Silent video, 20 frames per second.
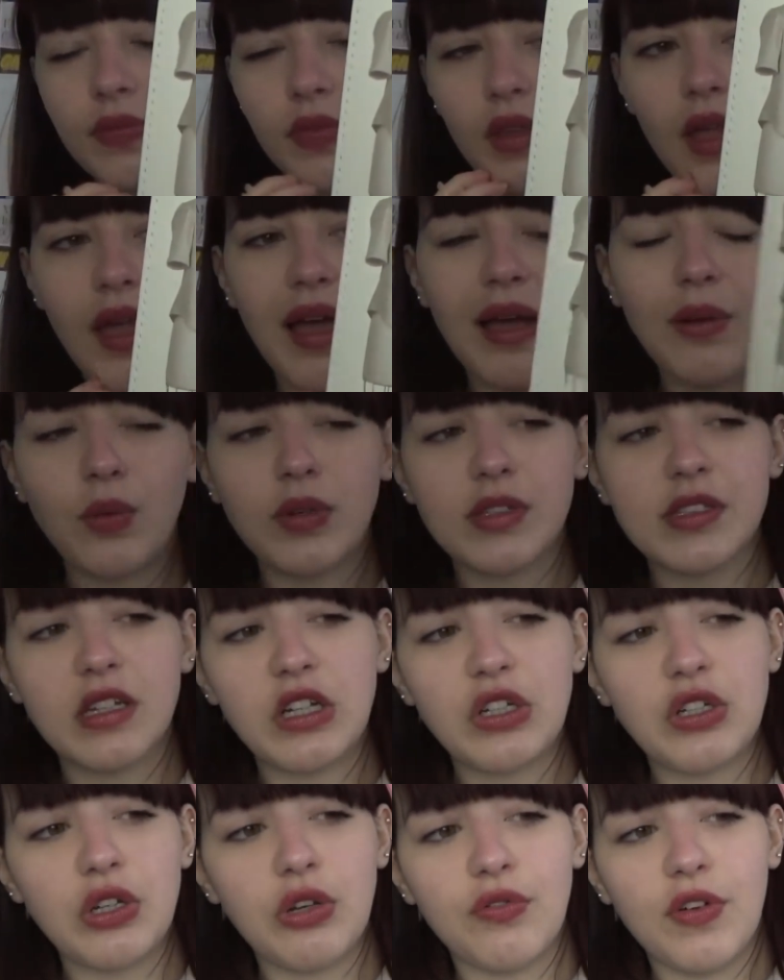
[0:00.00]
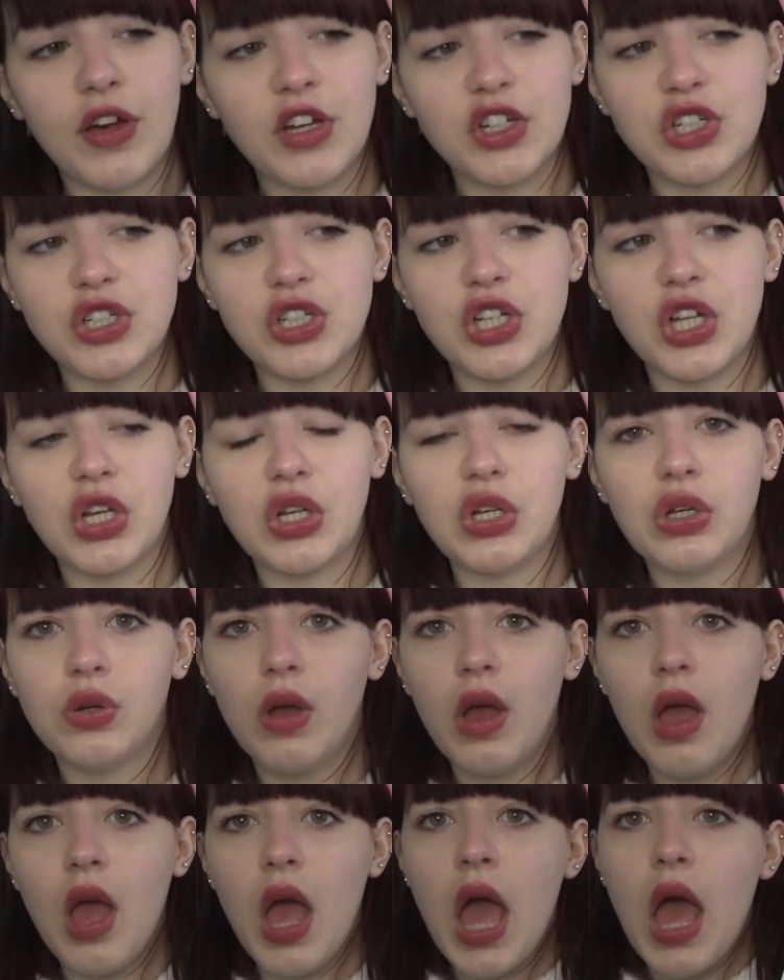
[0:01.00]
I was going to do version 2,
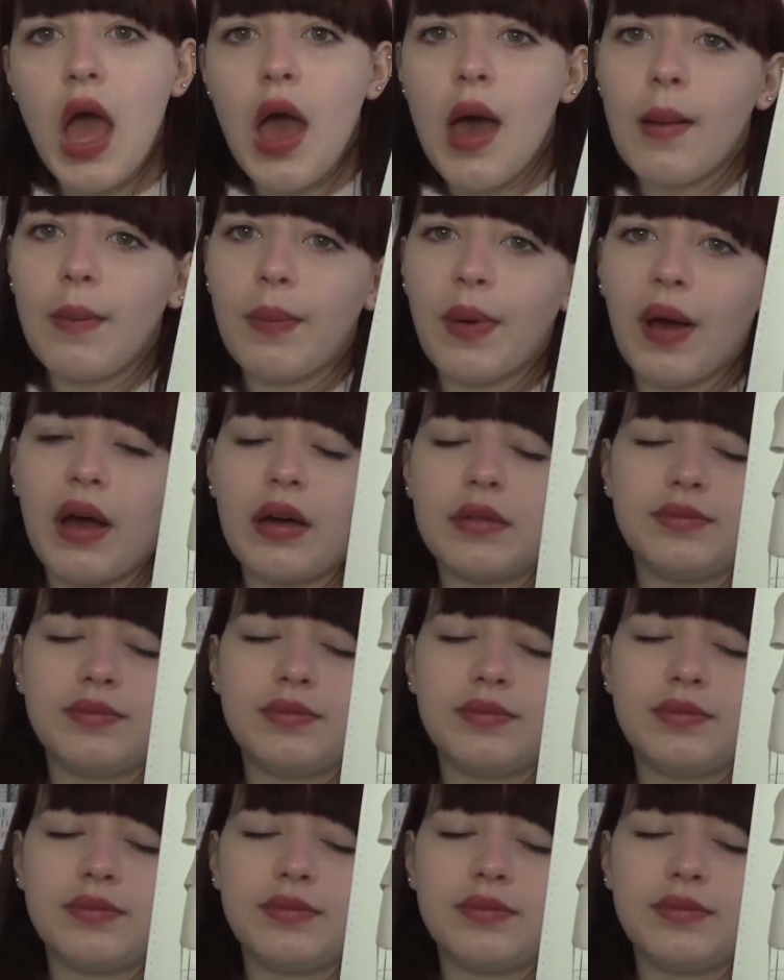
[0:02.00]
but